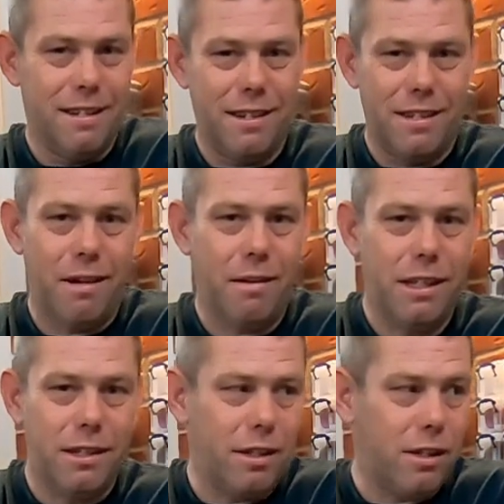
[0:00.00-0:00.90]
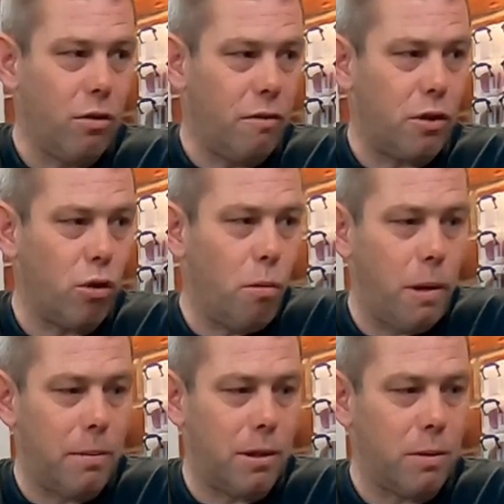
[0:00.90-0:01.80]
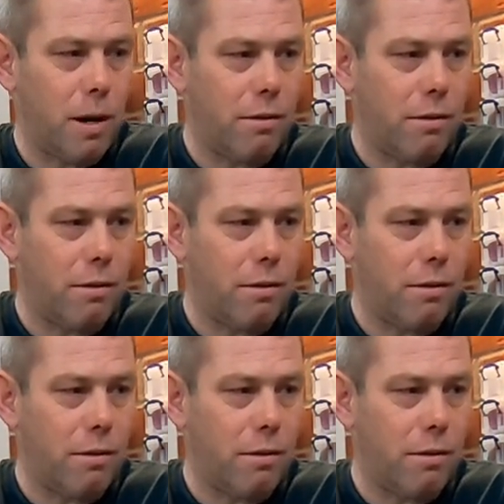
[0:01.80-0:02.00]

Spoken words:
So it's good for tall people as well.